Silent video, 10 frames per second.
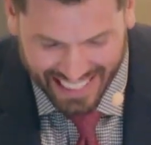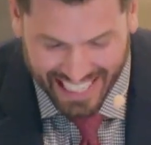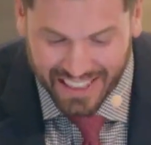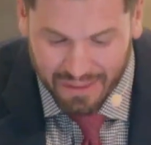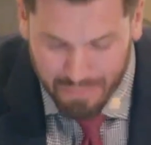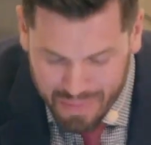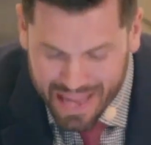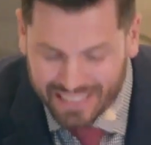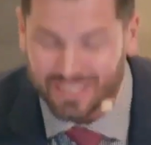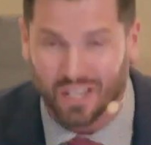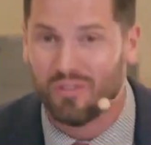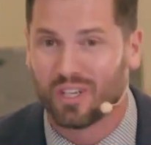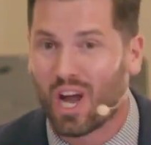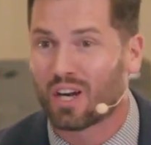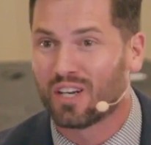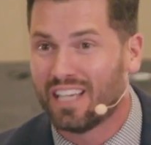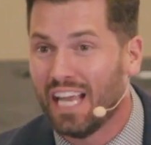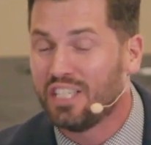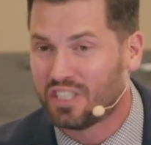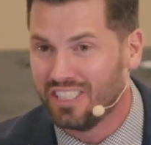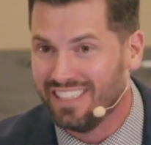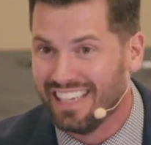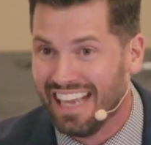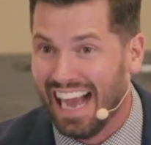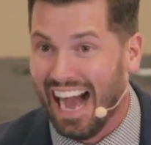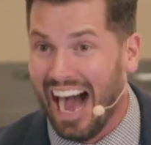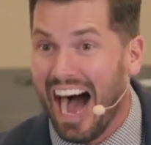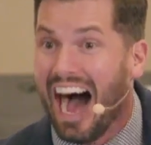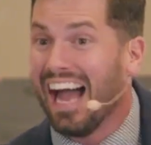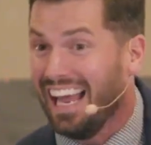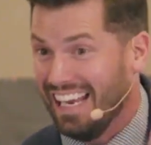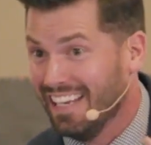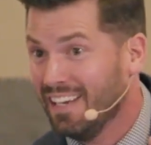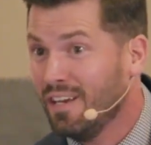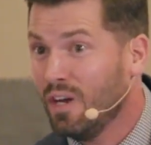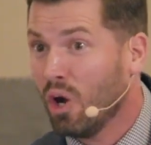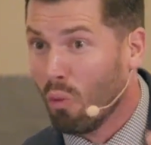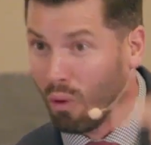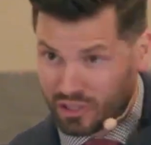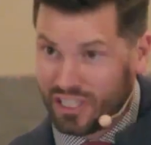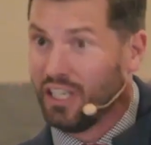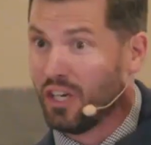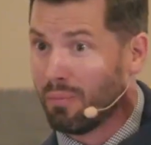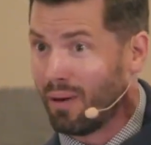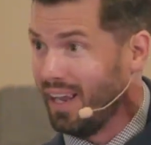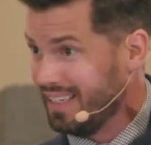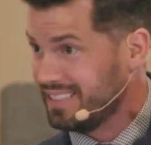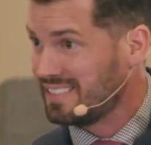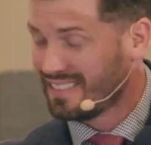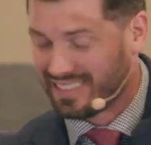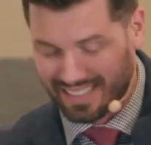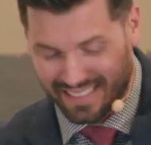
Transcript: in the midst of the congregation, I will sing your praise.